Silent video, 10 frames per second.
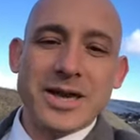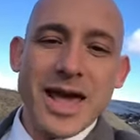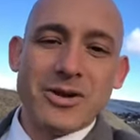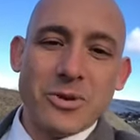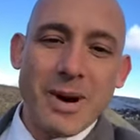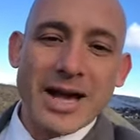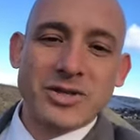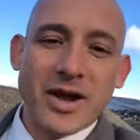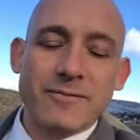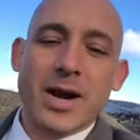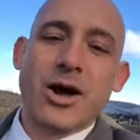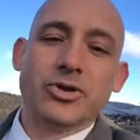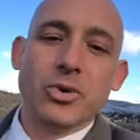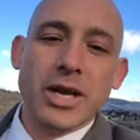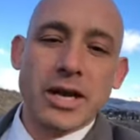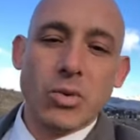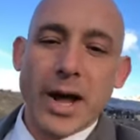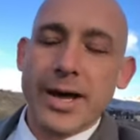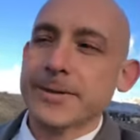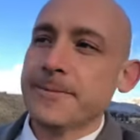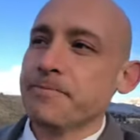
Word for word: he can't do my stuff, but I'll do it anyway.